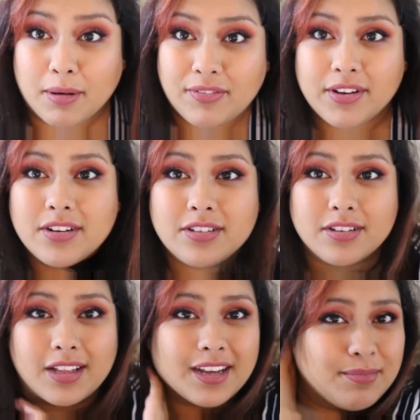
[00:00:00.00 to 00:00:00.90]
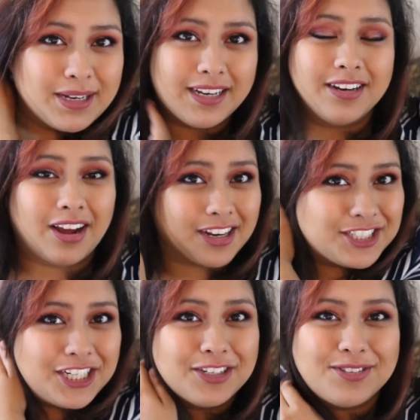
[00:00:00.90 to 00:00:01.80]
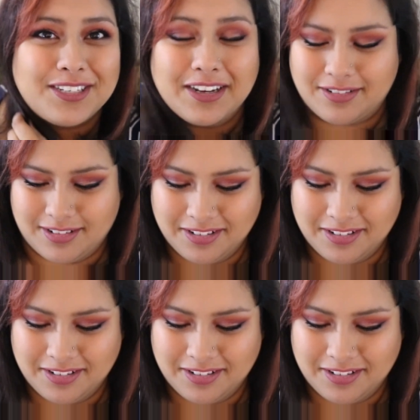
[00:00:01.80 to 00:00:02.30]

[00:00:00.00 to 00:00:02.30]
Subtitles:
My fingers look like I've been eating hot Cheetos now.